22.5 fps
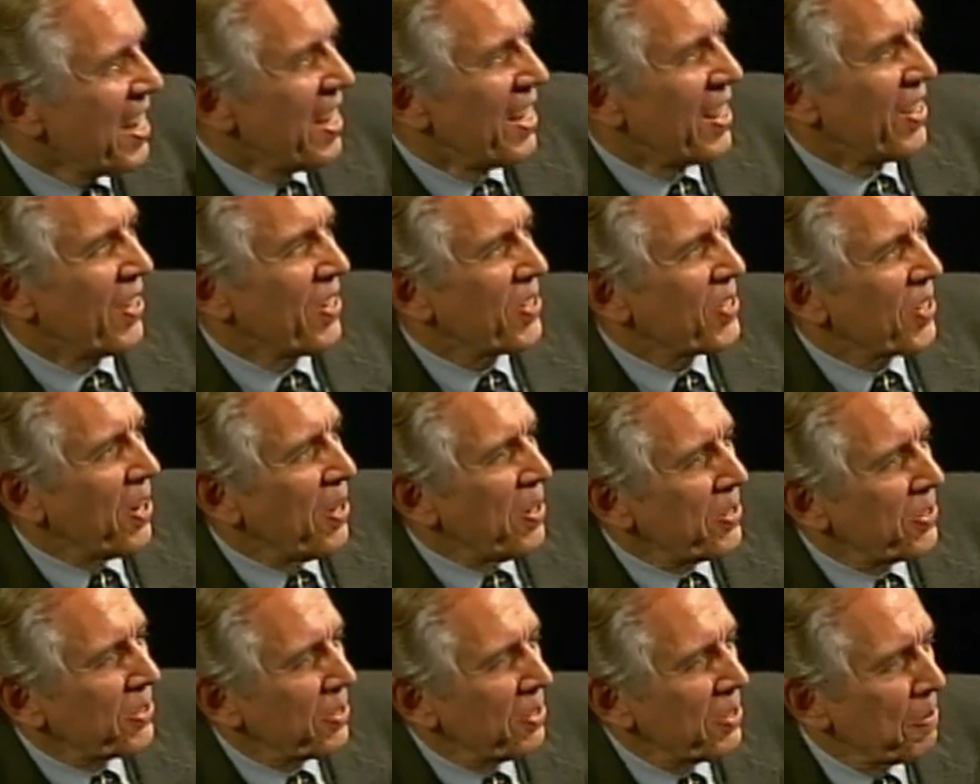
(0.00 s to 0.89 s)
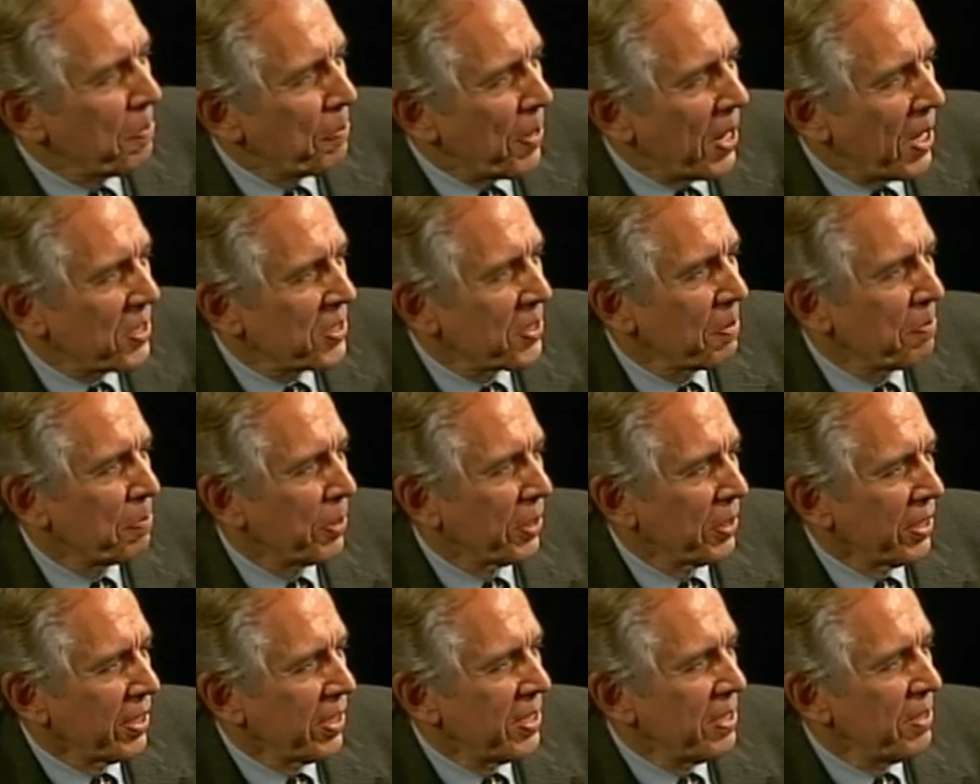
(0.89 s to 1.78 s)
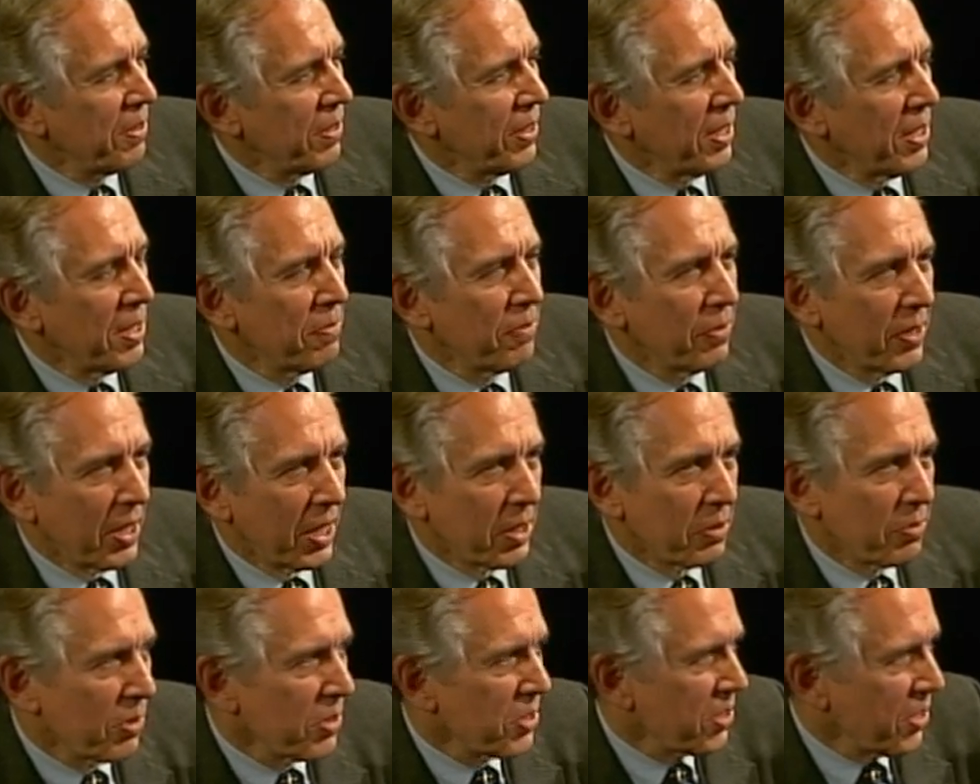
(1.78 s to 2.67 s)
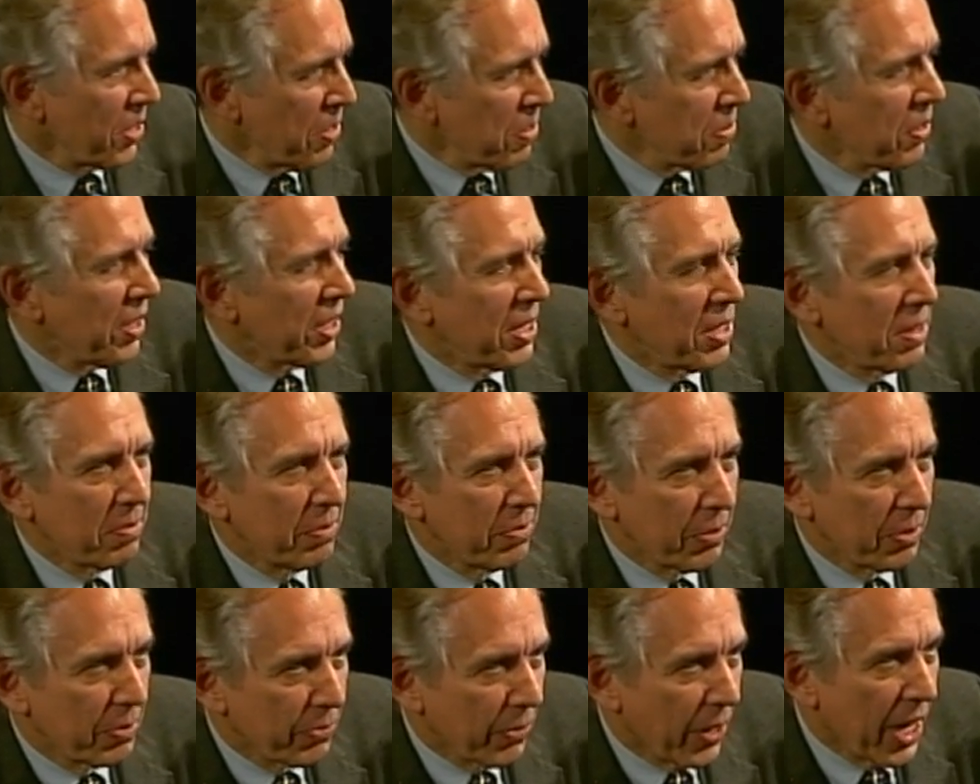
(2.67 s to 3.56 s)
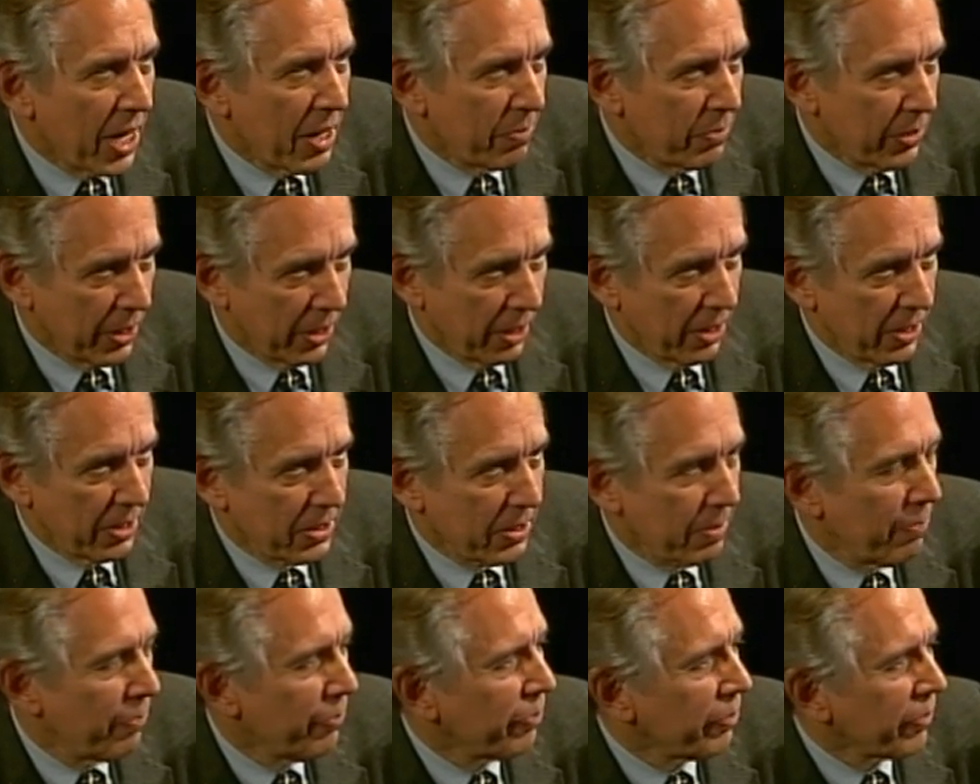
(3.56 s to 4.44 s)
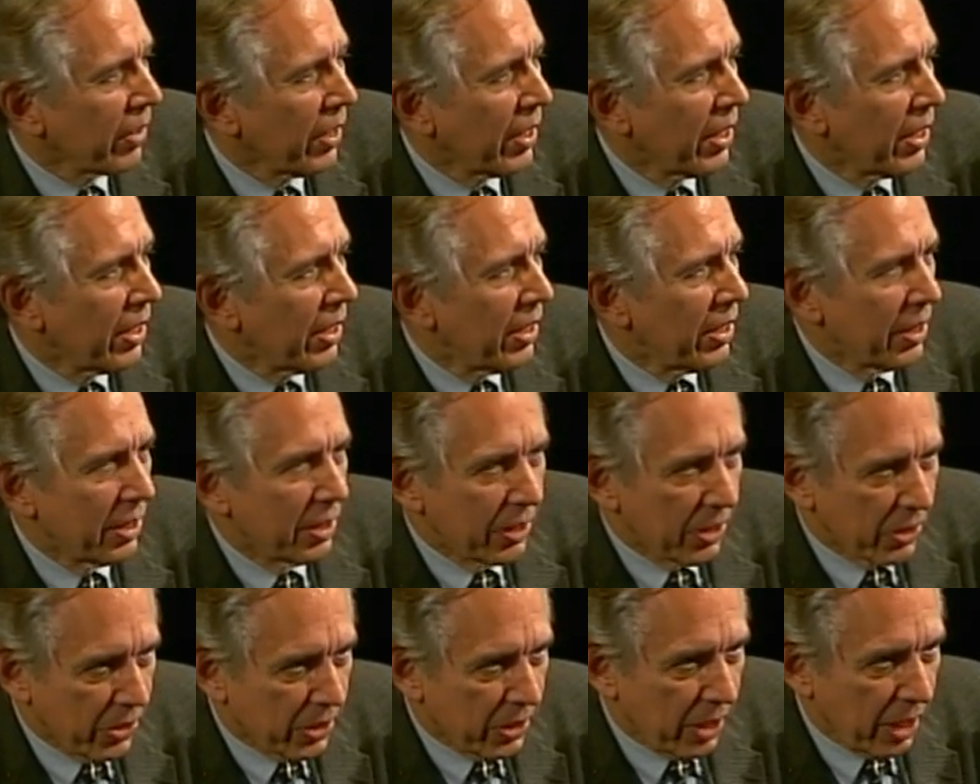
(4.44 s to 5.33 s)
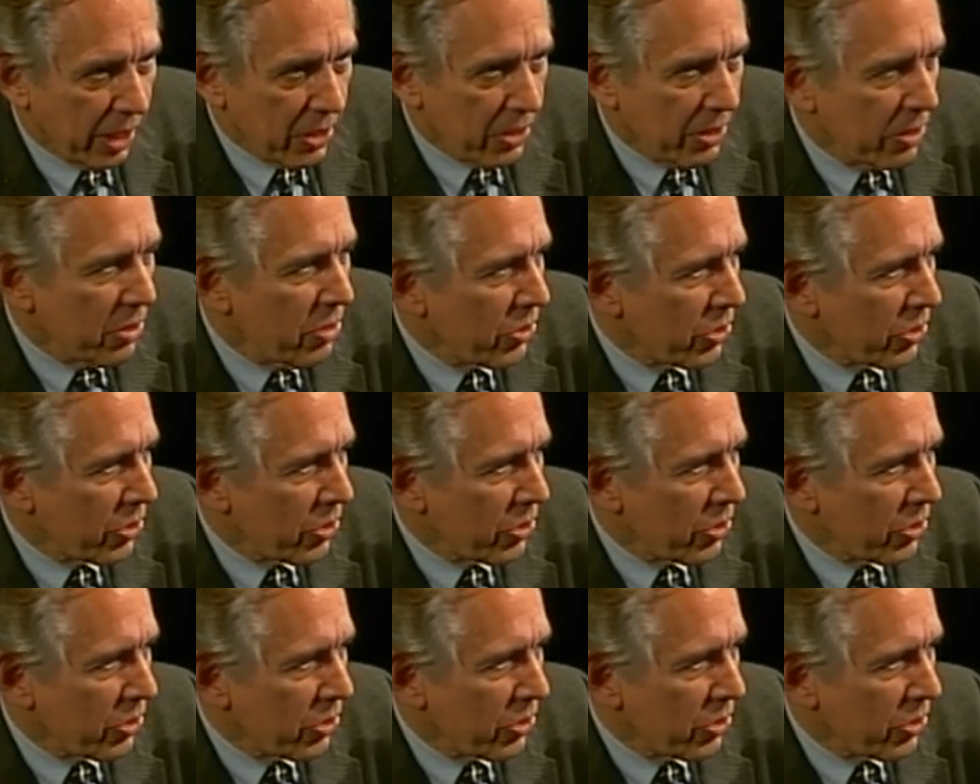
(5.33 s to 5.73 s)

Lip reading: there's also the possibility of interest only for 5 years in this case, and you